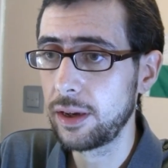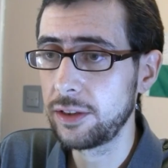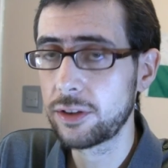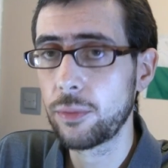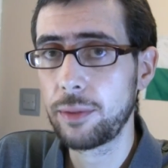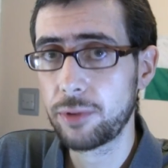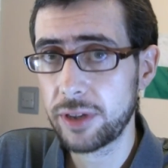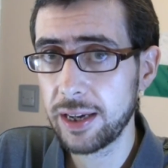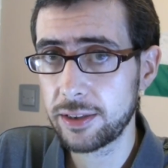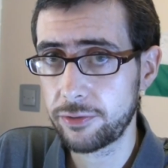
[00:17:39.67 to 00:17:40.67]
in some way
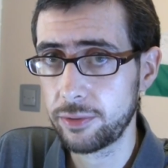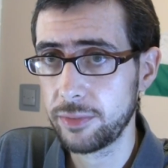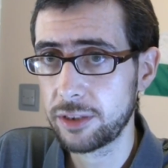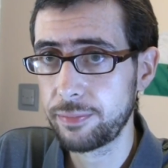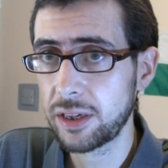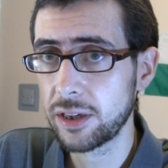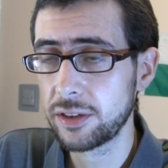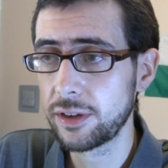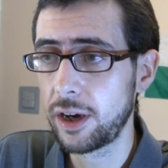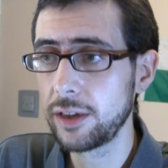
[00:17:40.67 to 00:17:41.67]
protected from this
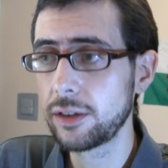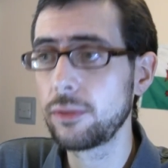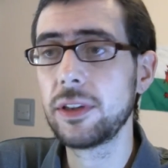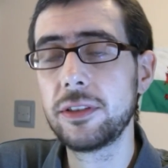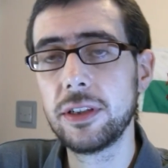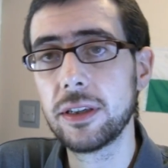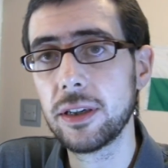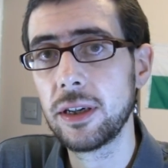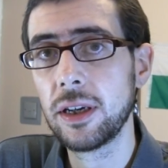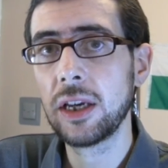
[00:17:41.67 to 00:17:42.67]
because I don't
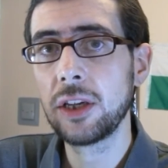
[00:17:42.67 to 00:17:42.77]
consider